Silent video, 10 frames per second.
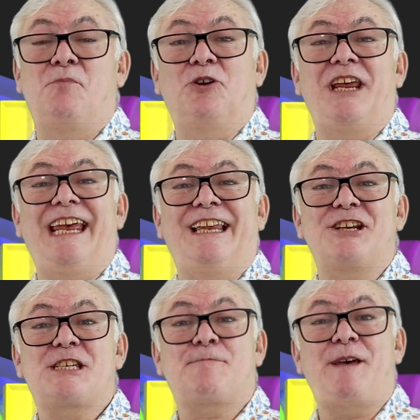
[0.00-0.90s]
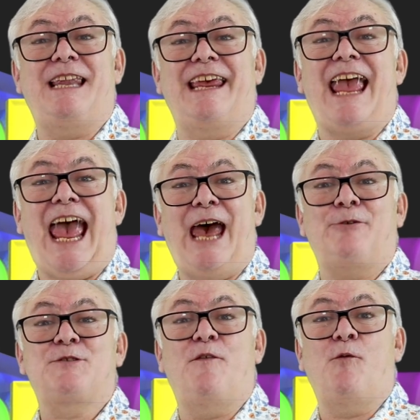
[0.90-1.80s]
put English spelling
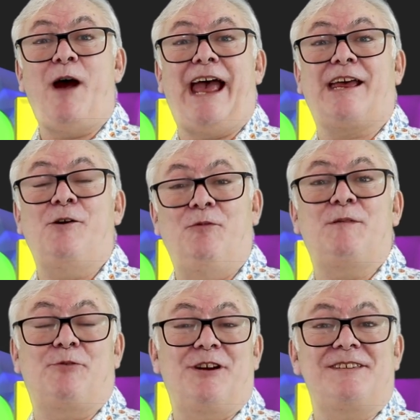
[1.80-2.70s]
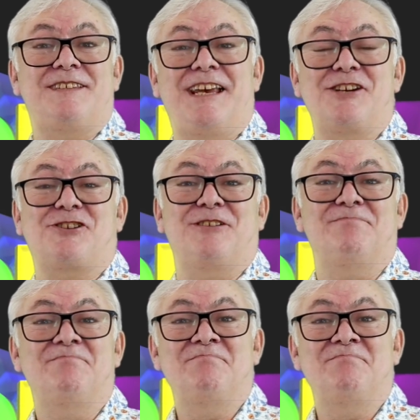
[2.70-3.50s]
out of whack with pronunciation.